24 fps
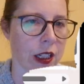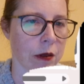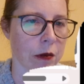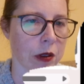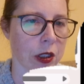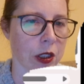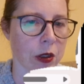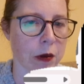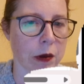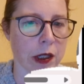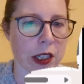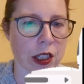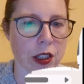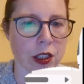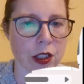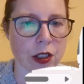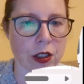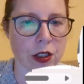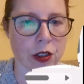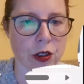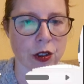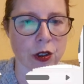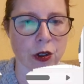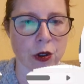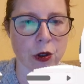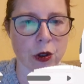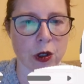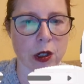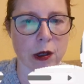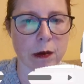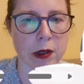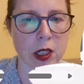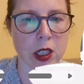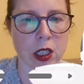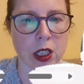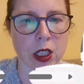I'm going to go back to
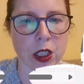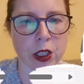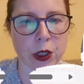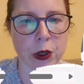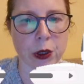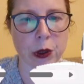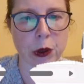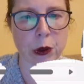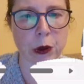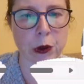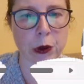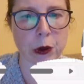normal,